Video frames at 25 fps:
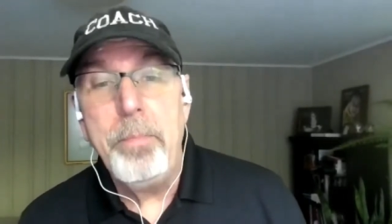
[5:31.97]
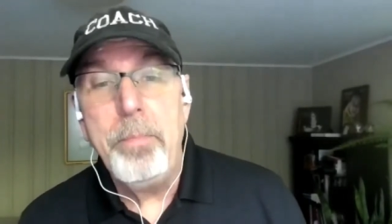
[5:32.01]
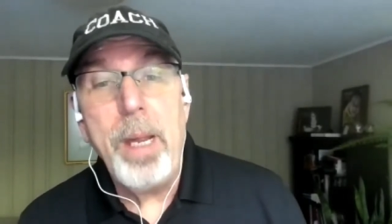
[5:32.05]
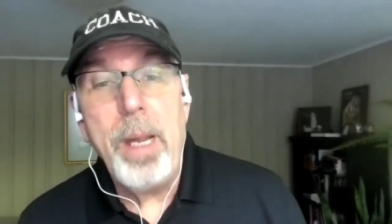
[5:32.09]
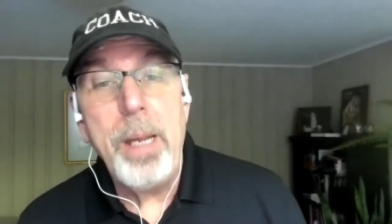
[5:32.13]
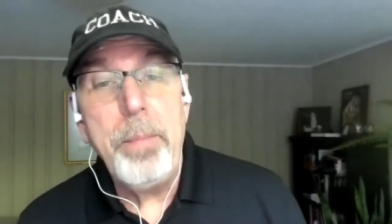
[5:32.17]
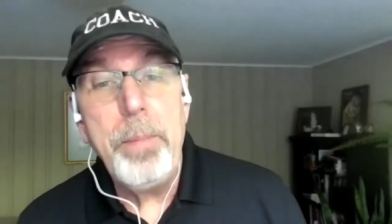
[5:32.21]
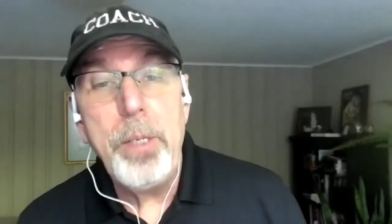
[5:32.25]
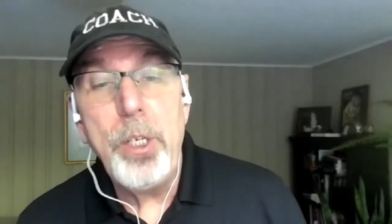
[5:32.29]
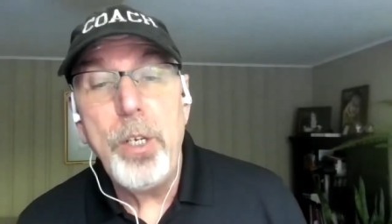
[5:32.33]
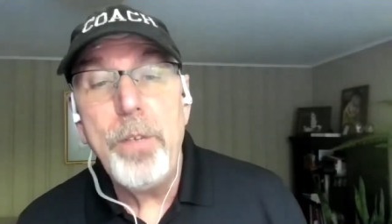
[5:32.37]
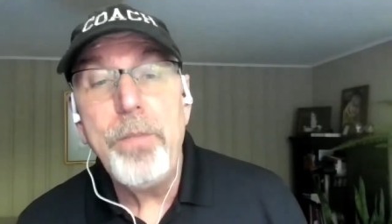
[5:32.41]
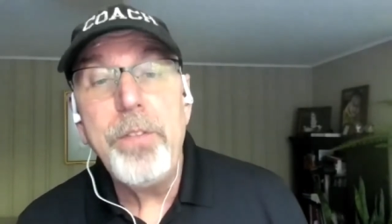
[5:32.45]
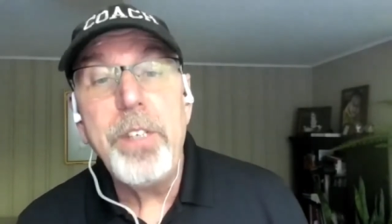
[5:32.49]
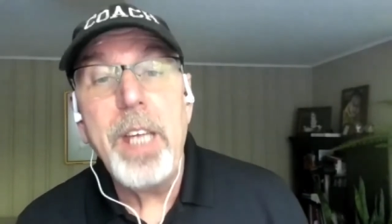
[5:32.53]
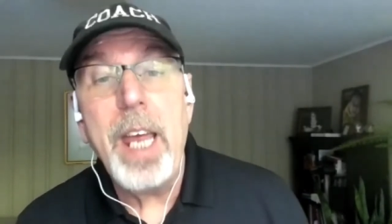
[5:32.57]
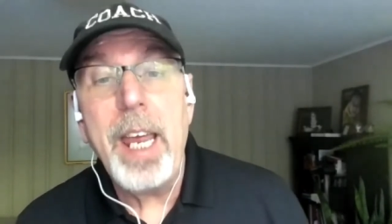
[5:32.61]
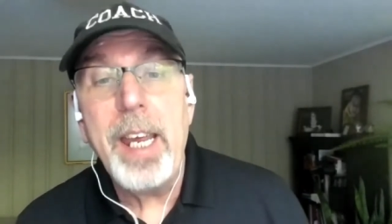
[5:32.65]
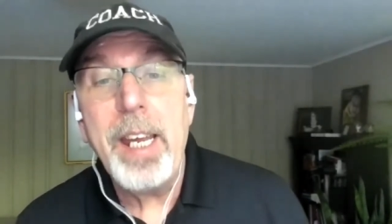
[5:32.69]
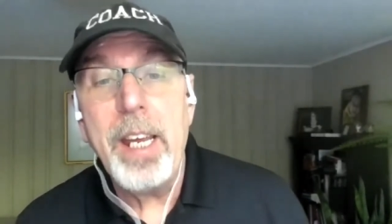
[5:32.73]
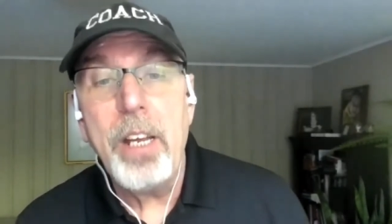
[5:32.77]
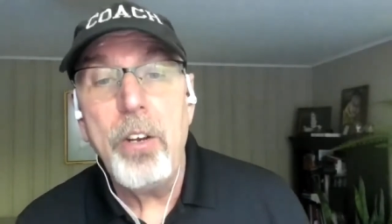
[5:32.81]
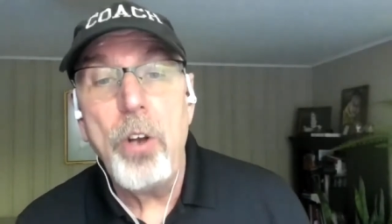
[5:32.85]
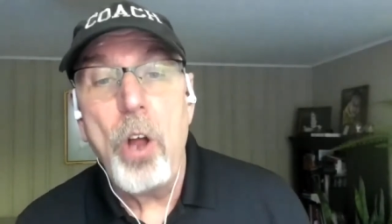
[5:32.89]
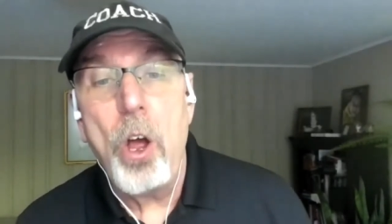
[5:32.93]
maybe you've
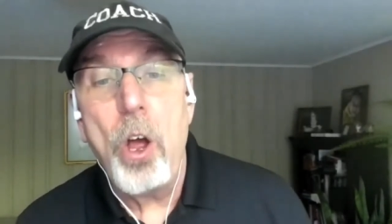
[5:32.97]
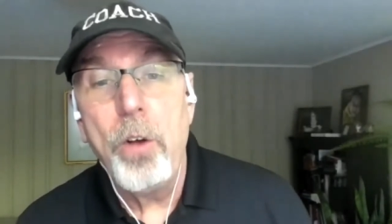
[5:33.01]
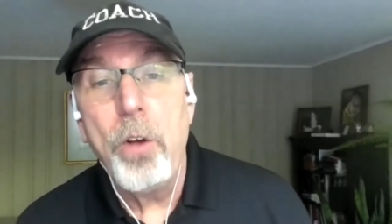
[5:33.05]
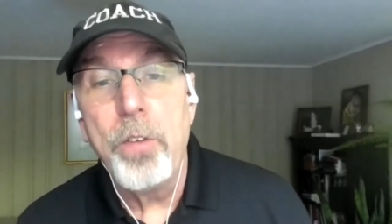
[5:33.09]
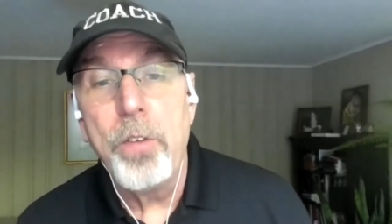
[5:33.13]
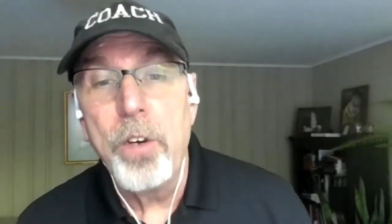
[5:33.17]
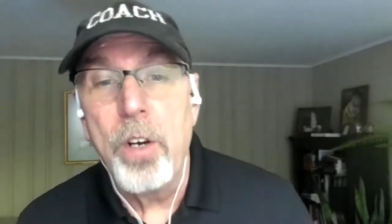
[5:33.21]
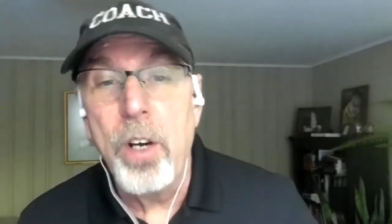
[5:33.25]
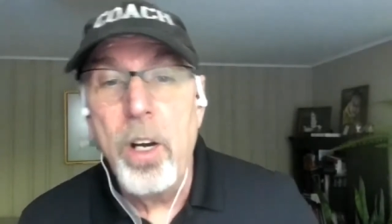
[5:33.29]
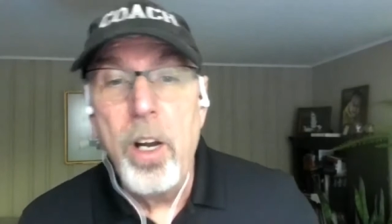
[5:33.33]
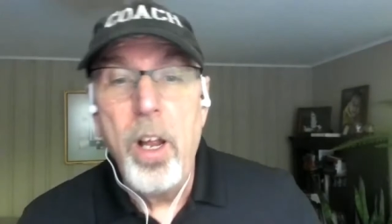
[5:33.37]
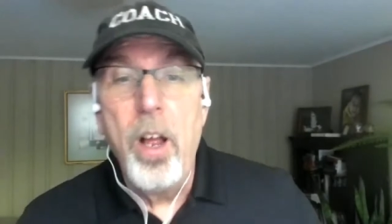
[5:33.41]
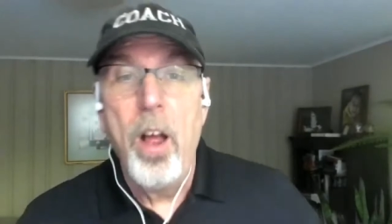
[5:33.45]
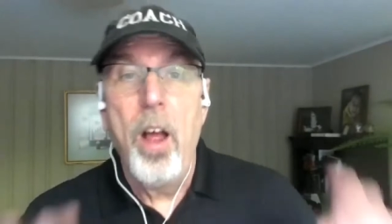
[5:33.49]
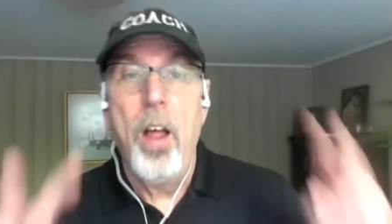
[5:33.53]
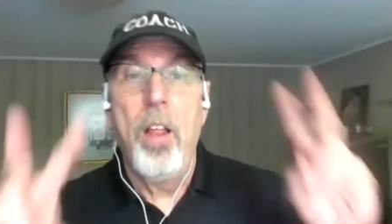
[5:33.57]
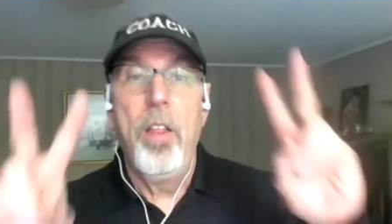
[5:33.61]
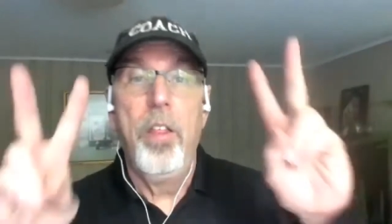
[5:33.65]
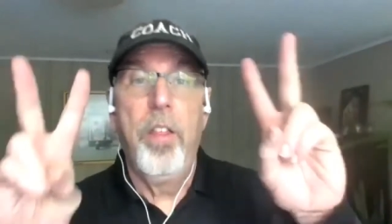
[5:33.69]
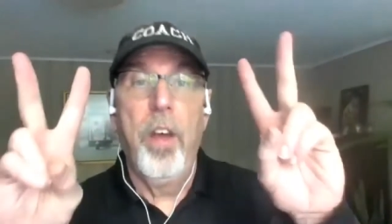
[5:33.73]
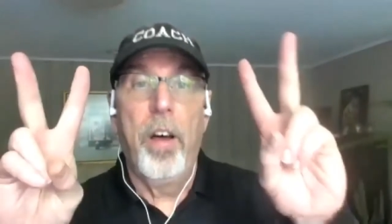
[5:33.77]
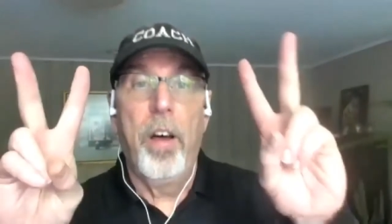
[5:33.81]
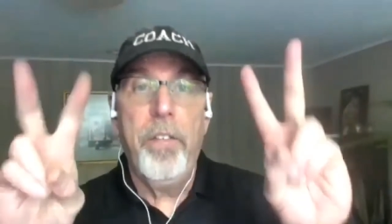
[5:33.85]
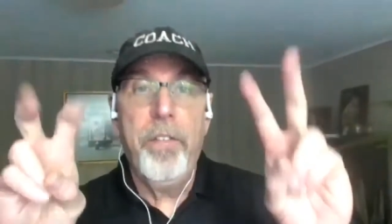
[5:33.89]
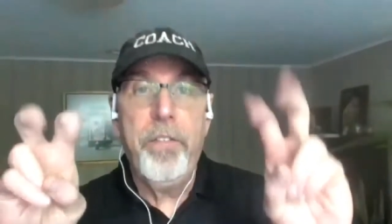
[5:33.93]
taken over
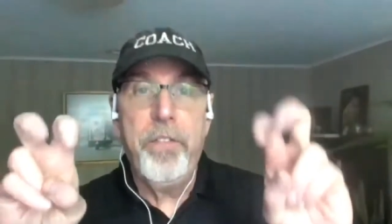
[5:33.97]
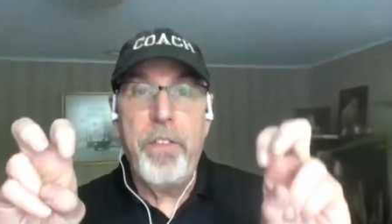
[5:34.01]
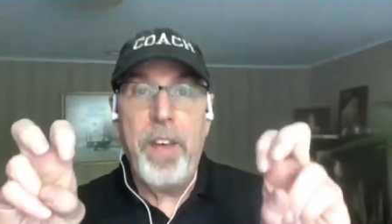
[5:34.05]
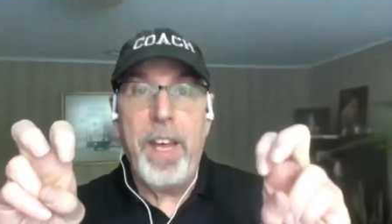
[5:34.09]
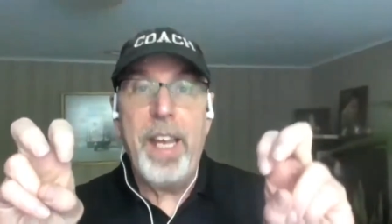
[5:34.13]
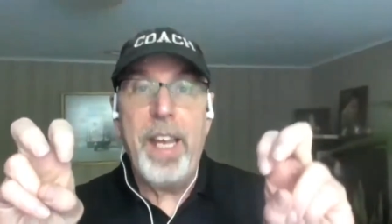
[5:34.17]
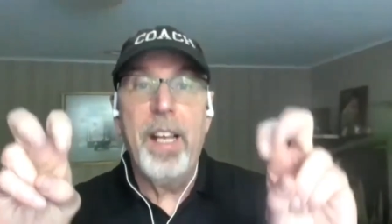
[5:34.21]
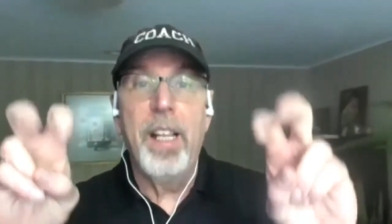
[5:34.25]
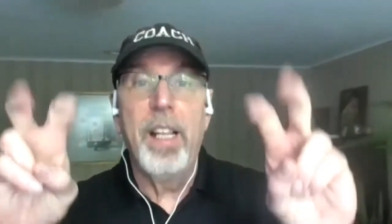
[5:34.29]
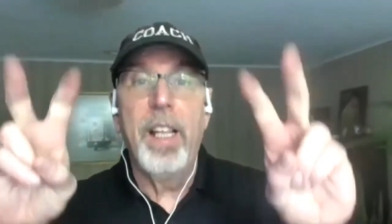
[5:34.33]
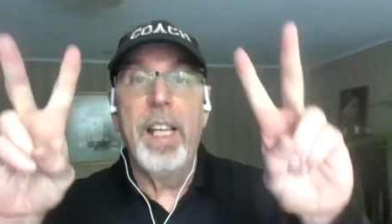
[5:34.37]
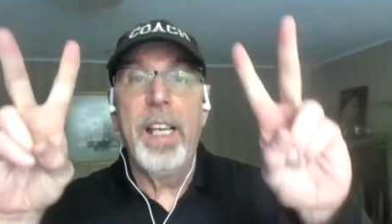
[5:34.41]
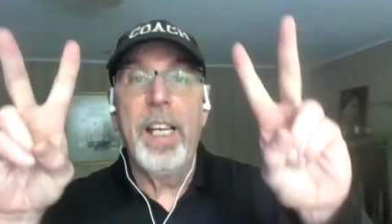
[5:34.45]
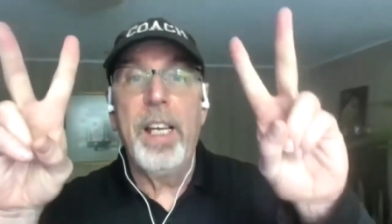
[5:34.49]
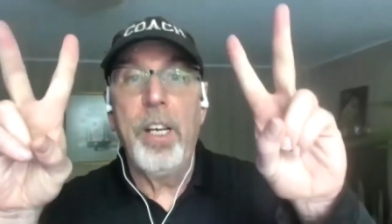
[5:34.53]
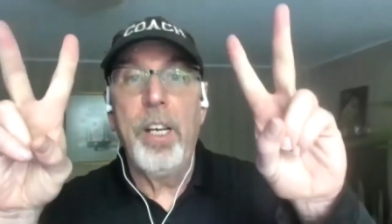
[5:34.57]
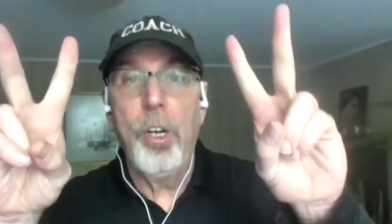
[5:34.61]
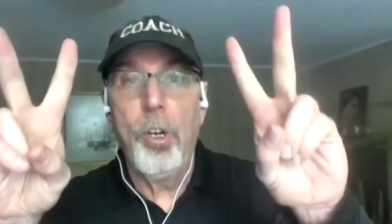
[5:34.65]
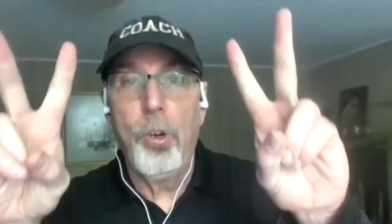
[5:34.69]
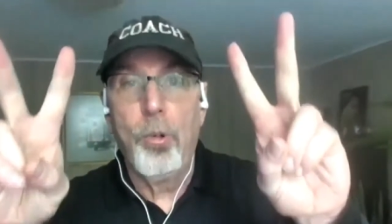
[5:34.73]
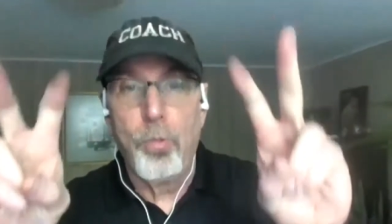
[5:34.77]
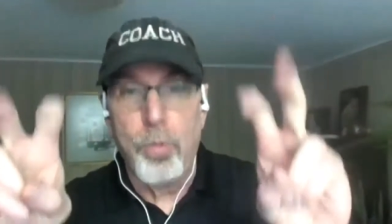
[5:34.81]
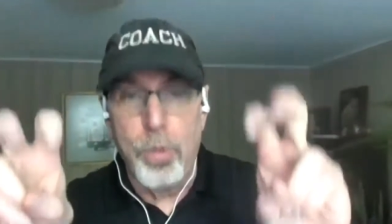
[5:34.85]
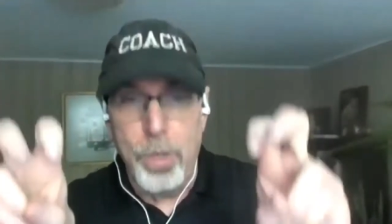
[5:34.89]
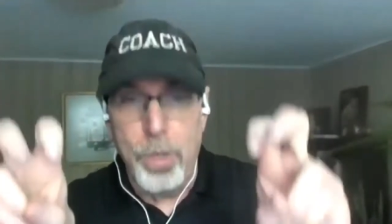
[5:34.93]
the
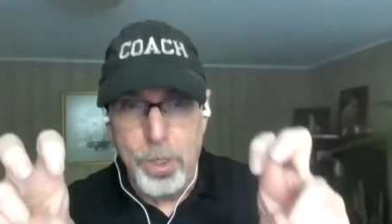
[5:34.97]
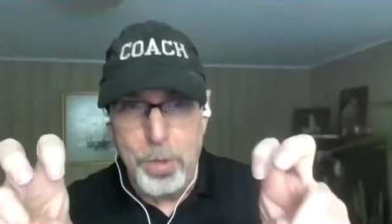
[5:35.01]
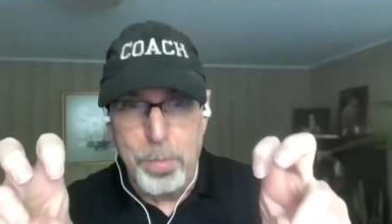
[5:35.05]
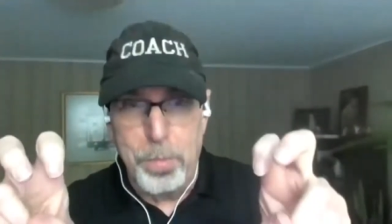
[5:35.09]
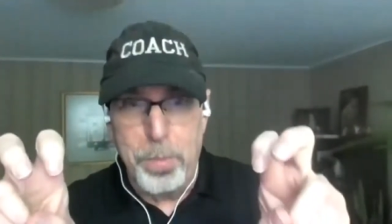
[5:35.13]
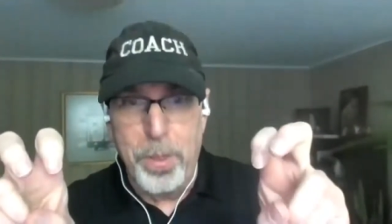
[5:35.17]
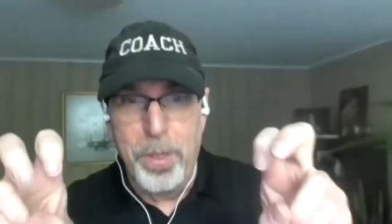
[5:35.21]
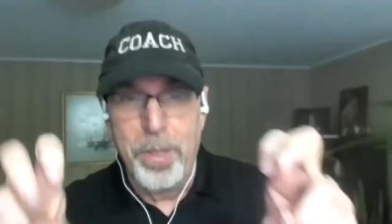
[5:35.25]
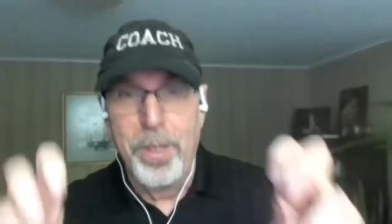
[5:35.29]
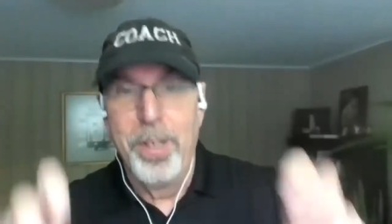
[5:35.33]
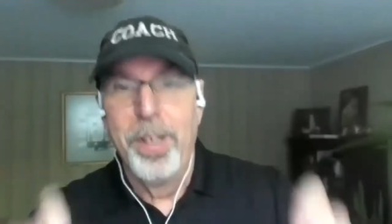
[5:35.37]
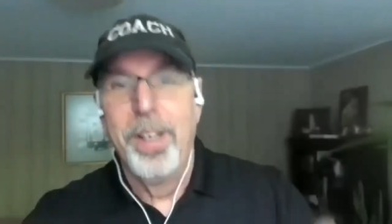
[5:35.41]
failing group